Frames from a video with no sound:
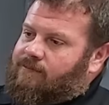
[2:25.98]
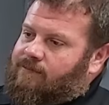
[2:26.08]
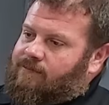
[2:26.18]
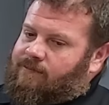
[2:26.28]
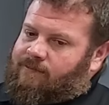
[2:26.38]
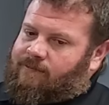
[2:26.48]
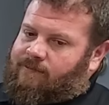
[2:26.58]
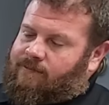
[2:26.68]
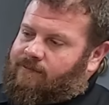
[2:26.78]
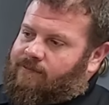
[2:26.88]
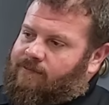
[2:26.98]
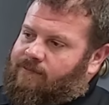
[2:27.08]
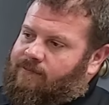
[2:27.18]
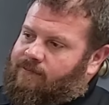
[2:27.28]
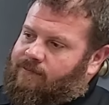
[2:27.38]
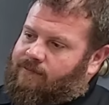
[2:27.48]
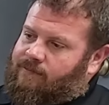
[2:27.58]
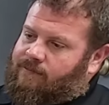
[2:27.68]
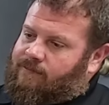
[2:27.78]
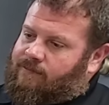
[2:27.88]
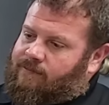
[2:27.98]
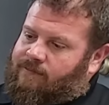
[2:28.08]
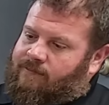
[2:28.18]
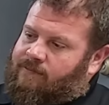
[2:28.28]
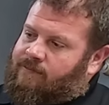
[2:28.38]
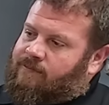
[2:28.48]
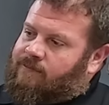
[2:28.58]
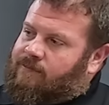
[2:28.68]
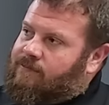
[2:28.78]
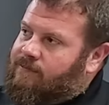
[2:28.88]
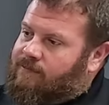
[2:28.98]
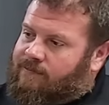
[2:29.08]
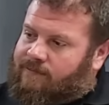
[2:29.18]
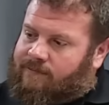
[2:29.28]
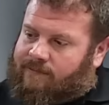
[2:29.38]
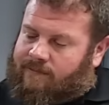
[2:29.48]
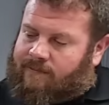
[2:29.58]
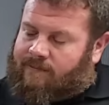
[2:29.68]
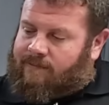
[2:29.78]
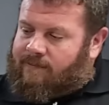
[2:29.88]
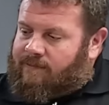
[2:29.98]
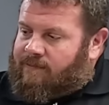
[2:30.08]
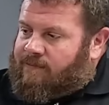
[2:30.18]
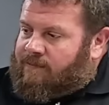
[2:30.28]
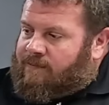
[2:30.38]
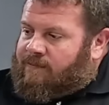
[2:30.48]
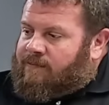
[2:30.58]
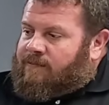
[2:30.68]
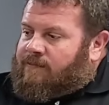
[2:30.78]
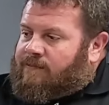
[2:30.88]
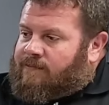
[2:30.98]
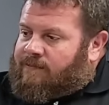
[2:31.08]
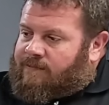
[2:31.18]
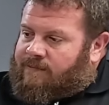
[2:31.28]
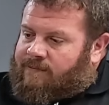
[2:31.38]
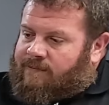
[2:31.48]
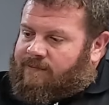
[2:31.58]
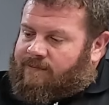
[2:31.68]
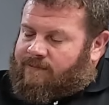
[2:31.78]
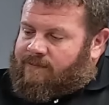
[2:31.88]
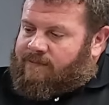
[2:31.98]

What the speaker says: The person shown says nothing.